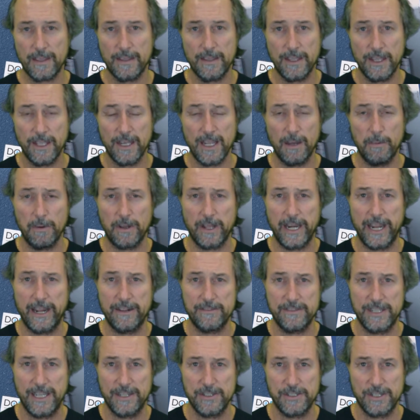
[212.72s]
You know, we've got our
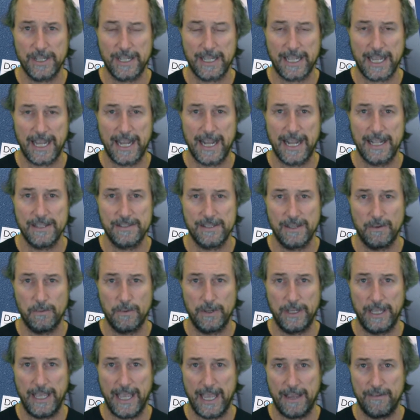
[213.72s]
attention cards that
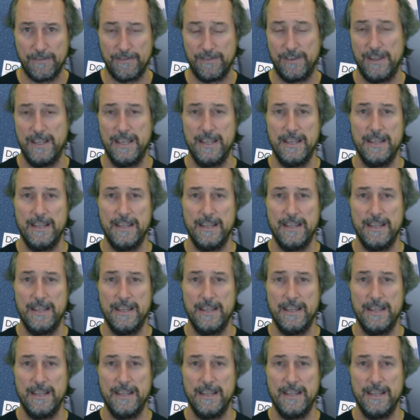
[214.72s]
we have,